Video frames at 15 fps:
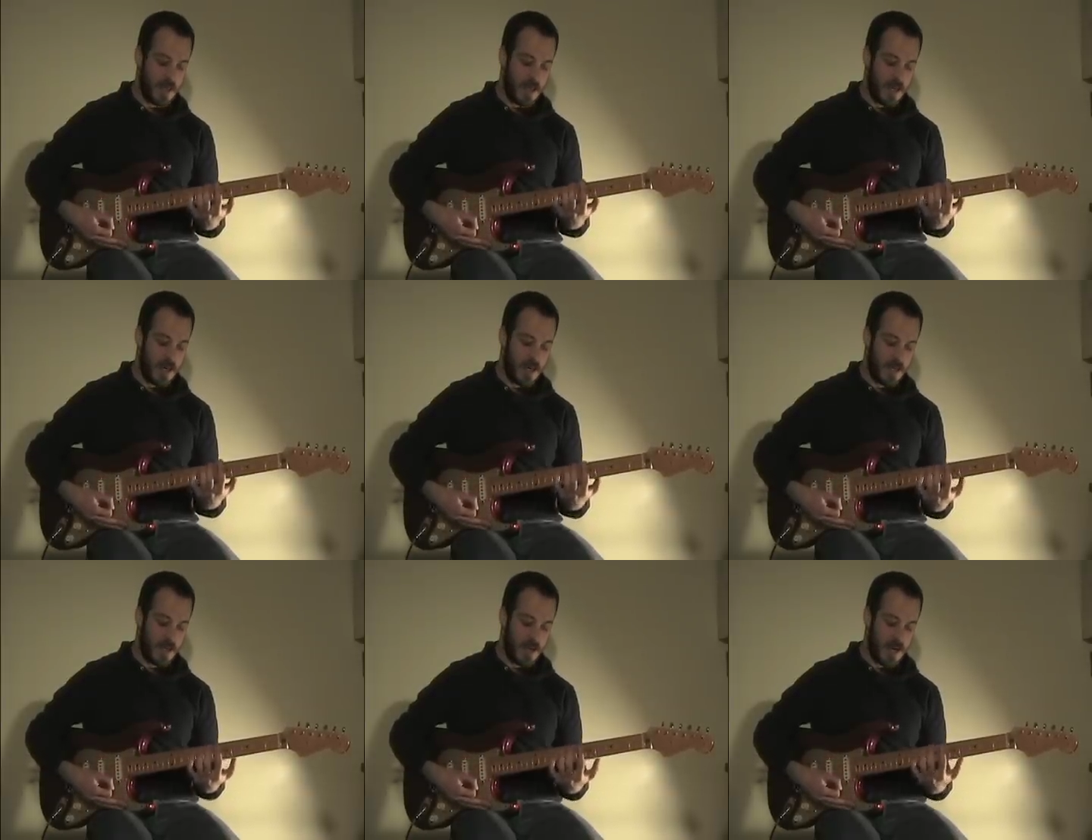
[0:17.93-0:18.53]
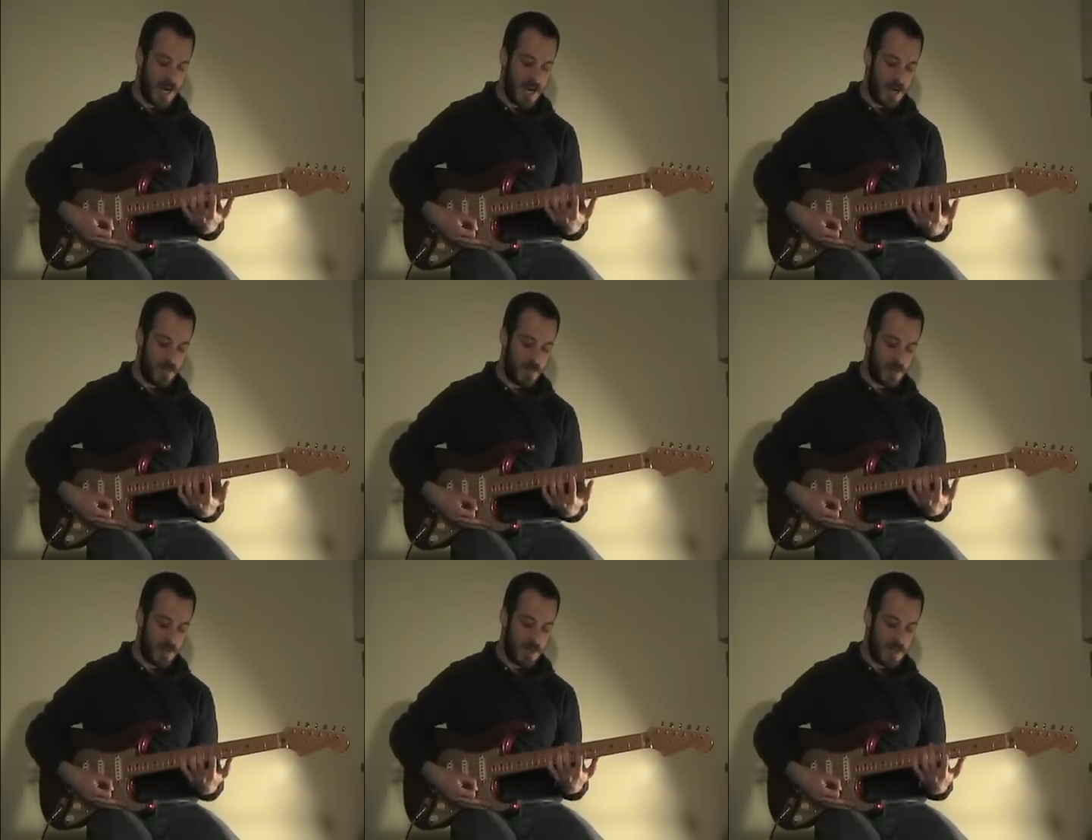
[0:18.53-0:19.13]
and how to
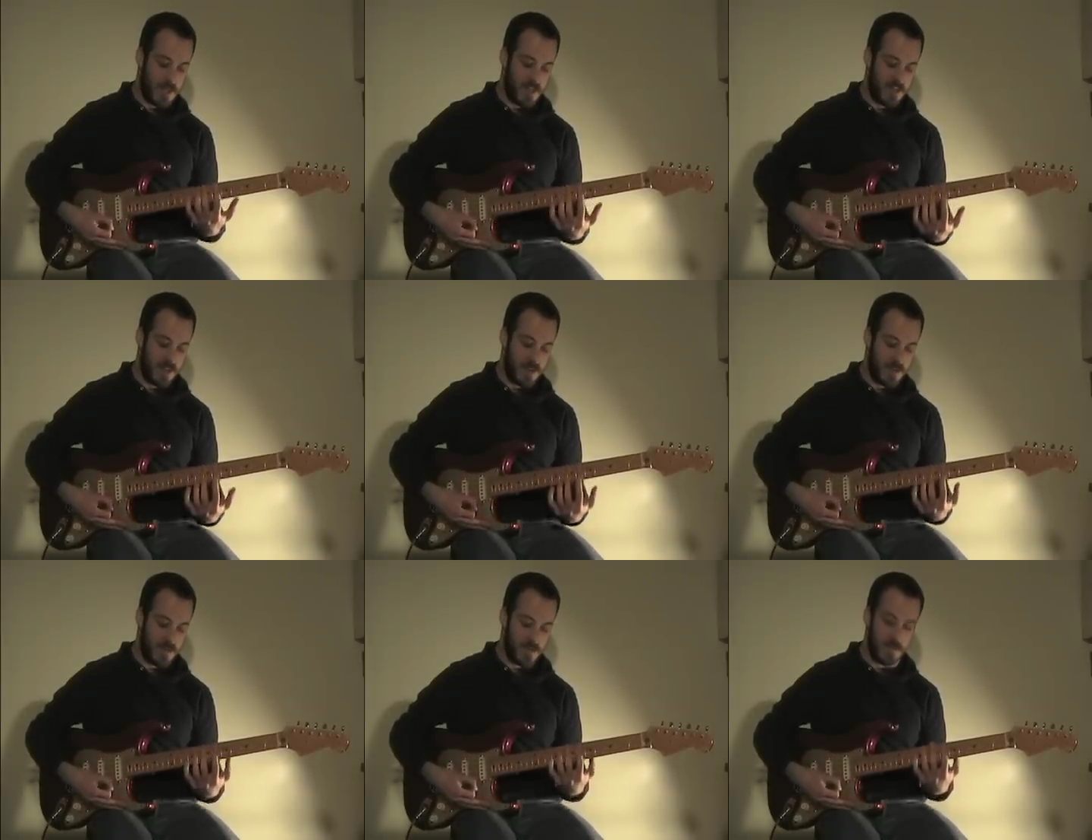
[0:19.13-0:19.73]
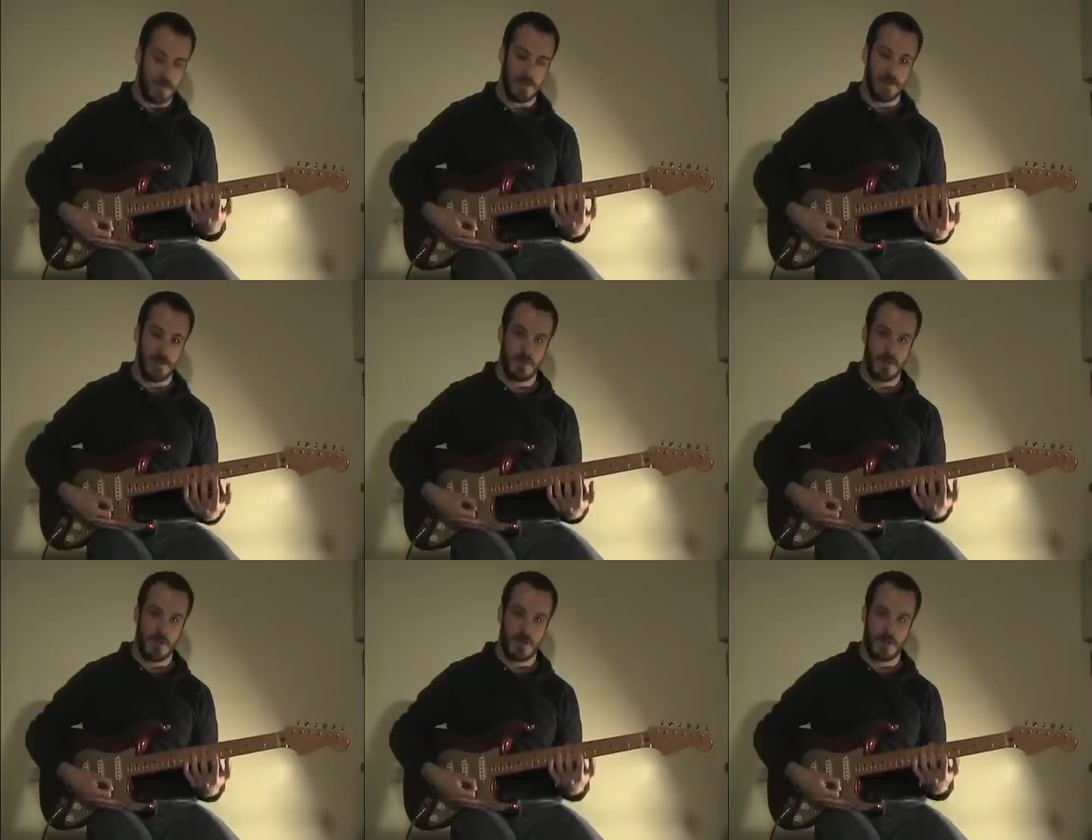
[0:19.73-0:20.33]
play each interval
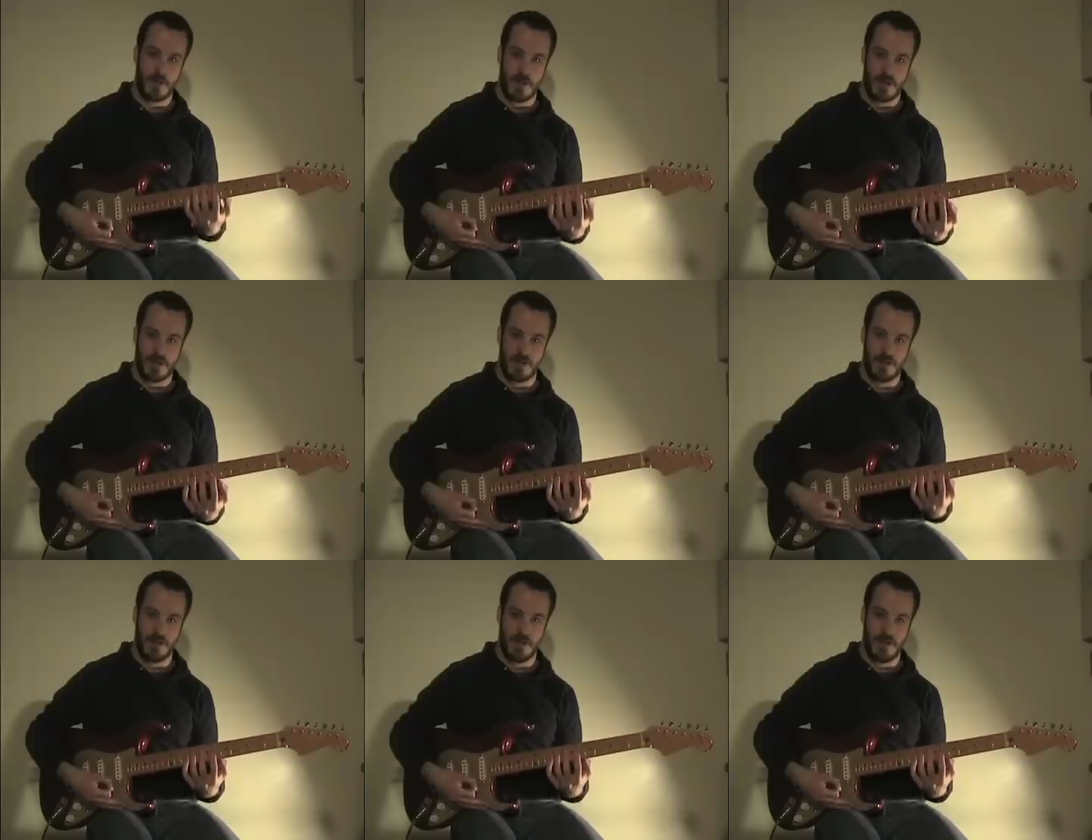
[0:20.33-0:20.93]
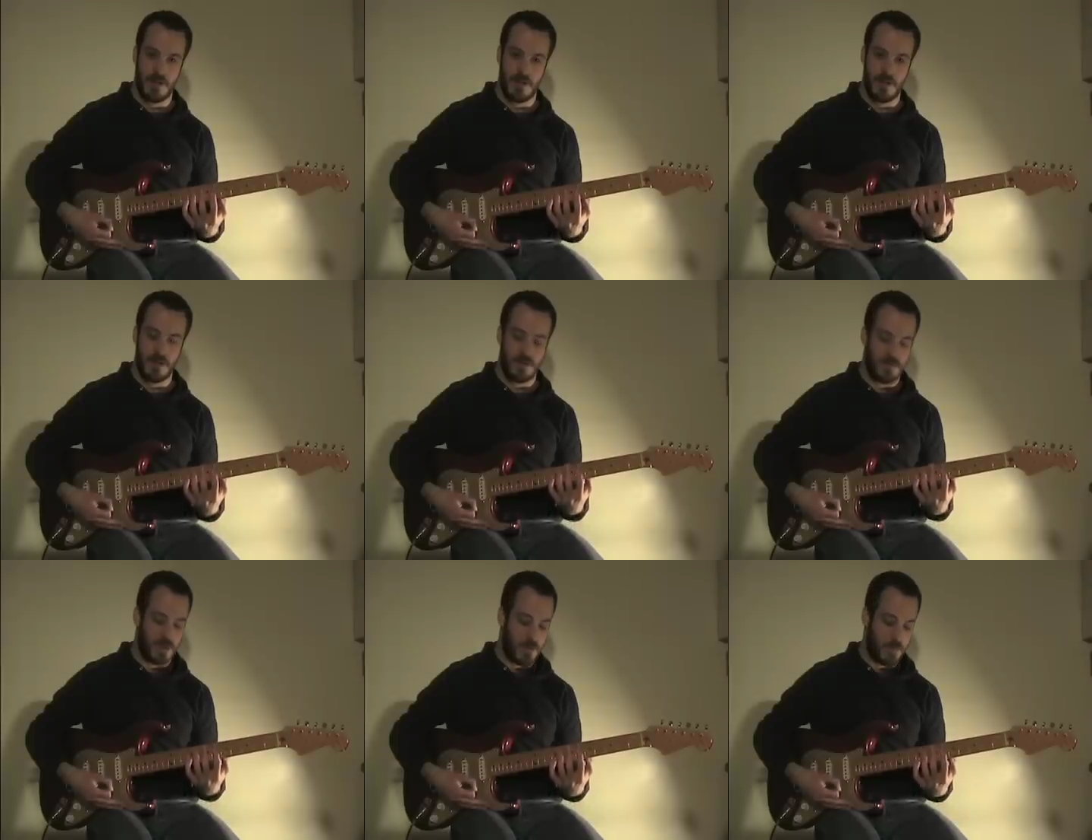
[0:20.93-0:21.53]
across the
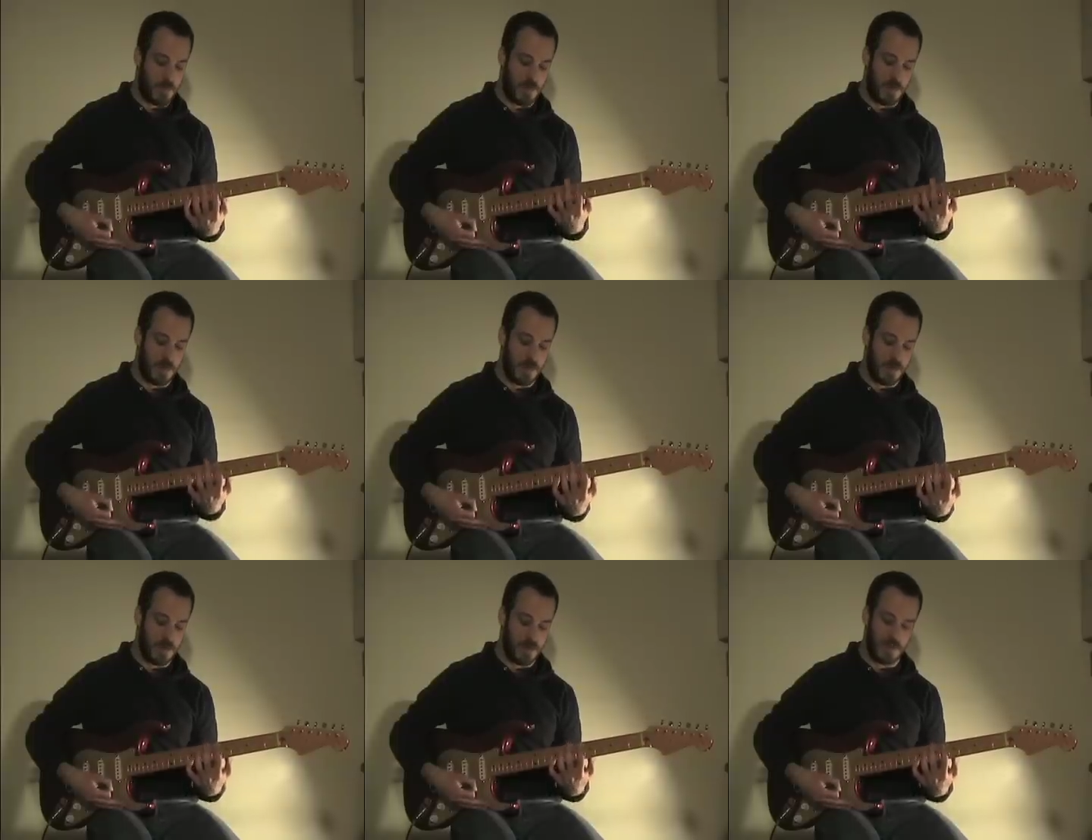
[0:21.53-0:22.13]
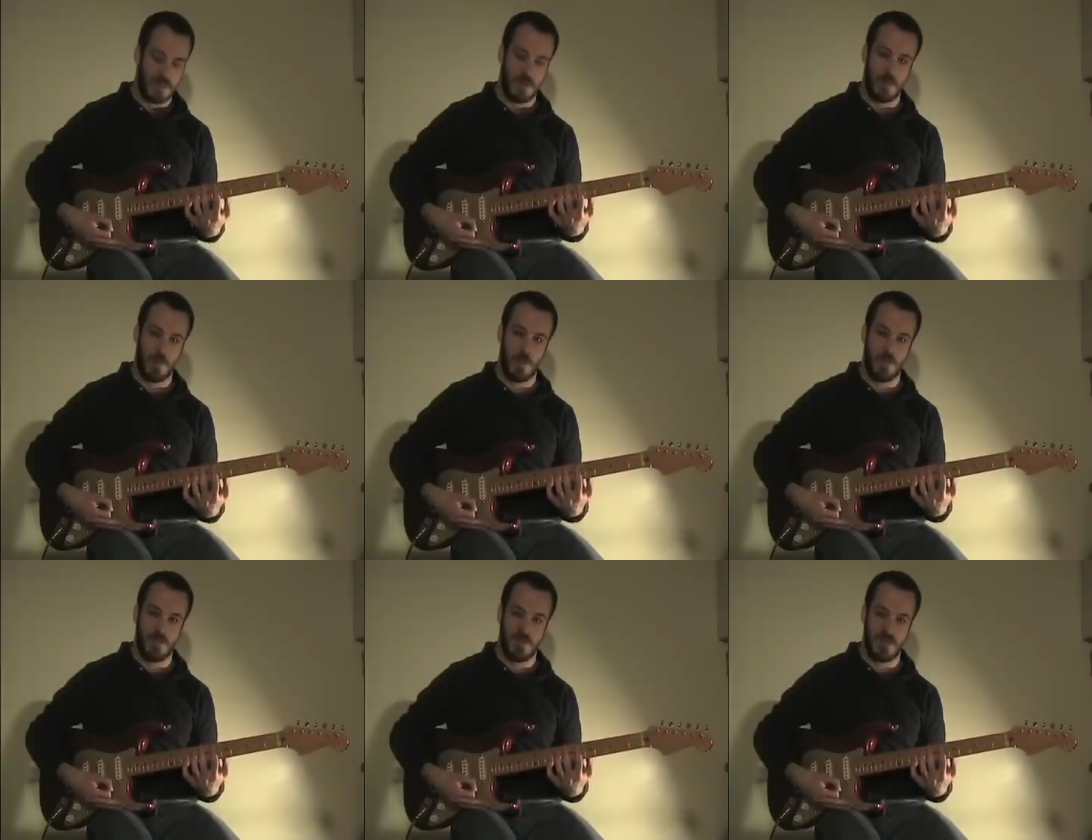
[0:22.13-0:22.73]
fretboard, especially in
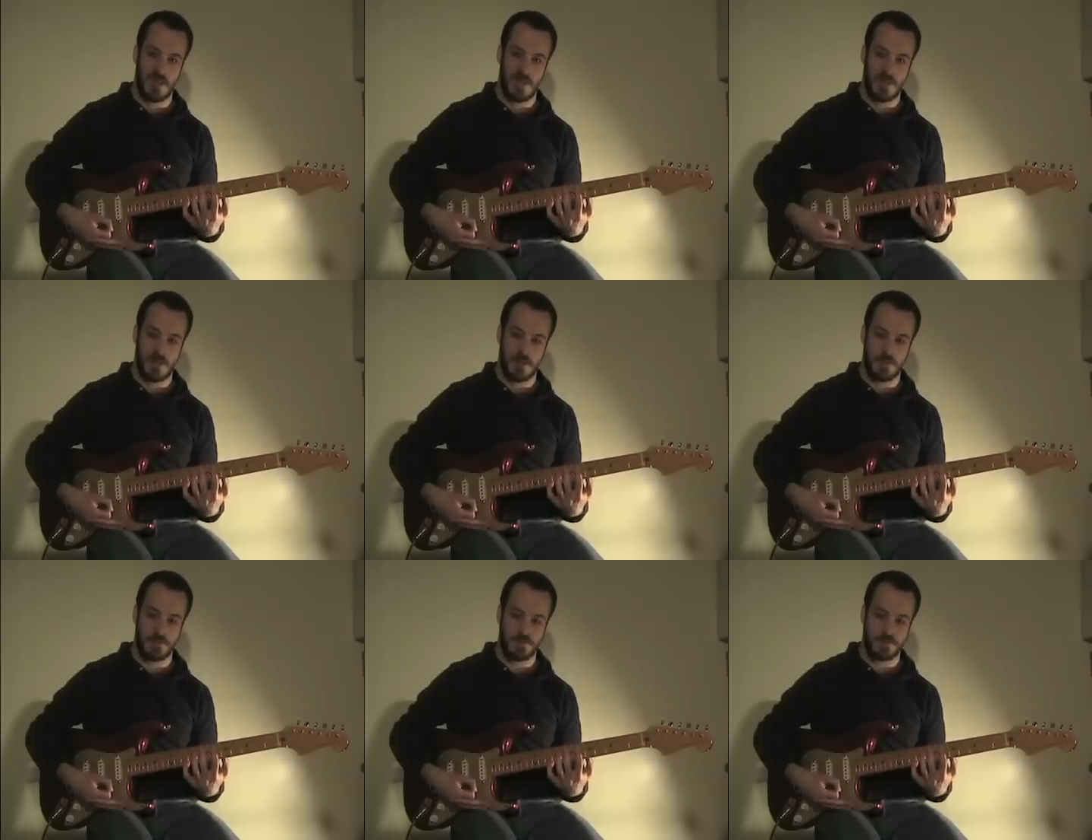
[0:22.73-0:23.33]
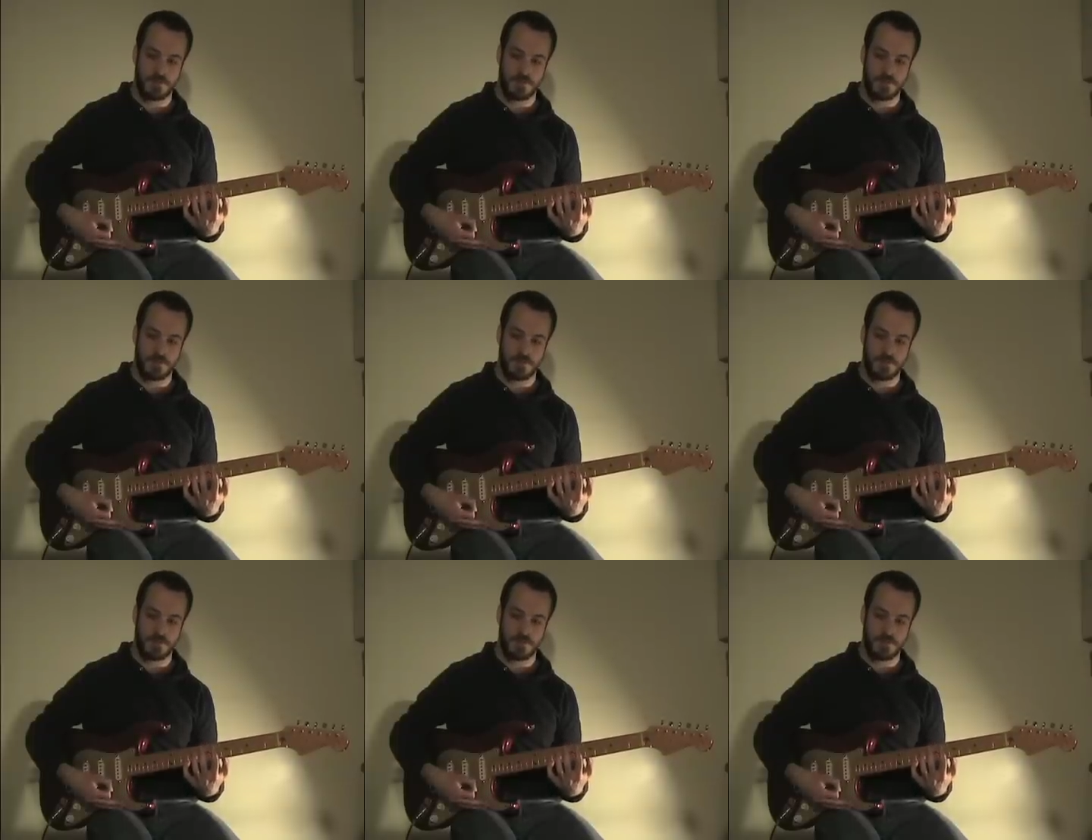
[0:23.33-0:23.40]
one position.